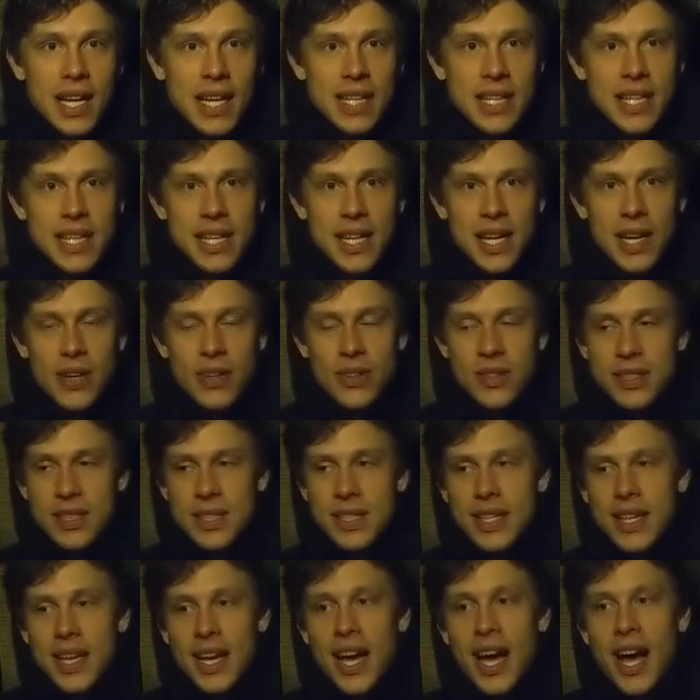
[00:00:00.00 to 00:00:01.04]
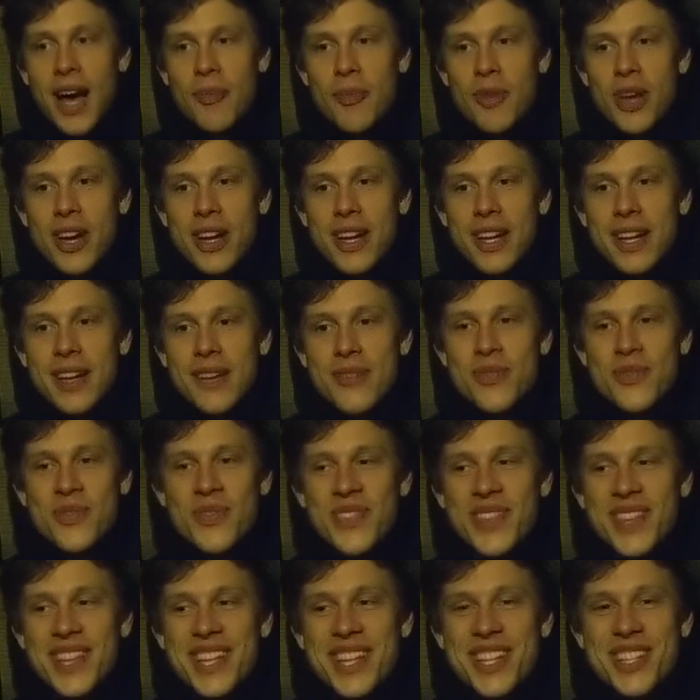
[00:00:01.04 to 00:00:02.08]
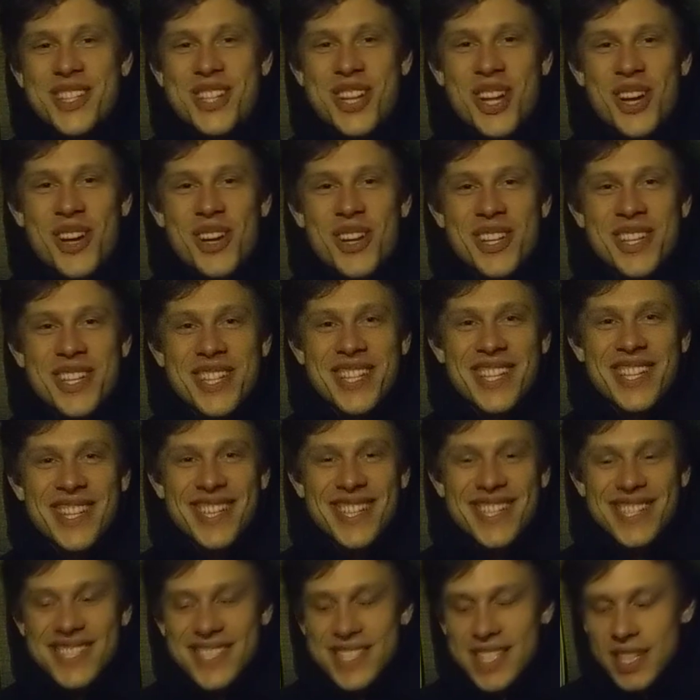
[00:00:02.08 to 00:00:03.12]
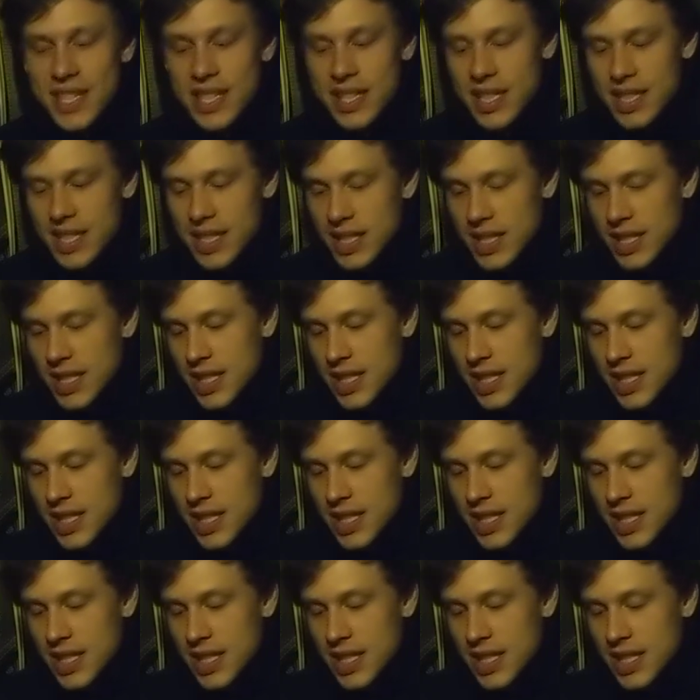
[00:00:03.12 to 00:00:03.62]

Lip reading: You know, I'm not gonna turn you into.